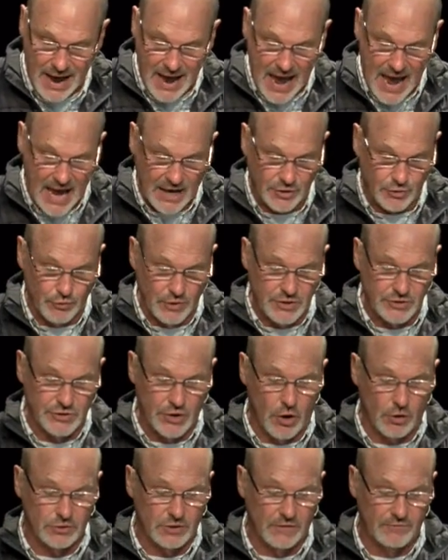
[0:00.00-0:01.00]
As a
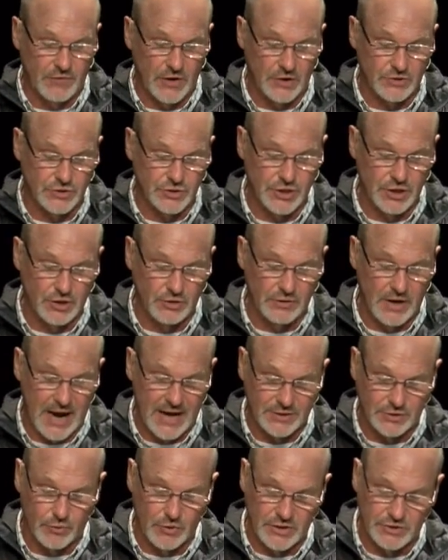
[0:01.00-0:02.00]
result of their child,
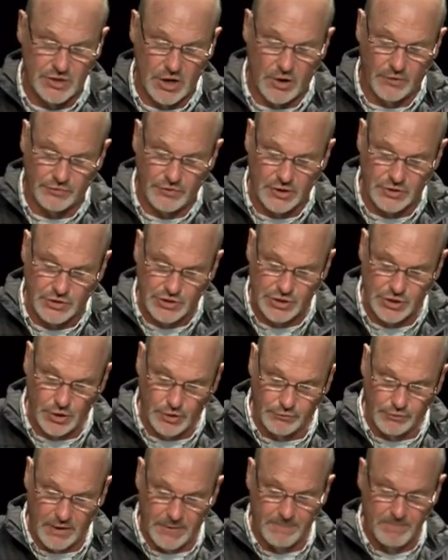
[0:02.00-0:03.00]
as a result, their
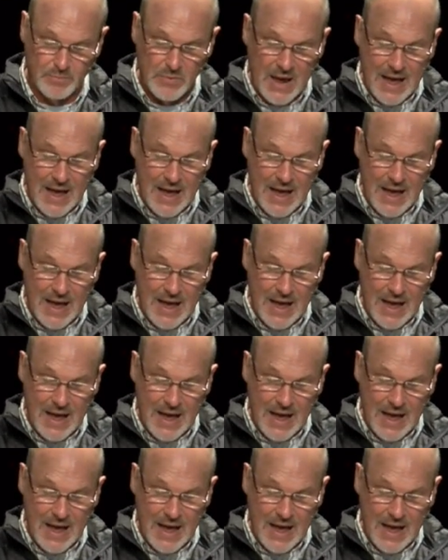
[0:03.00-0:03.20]
children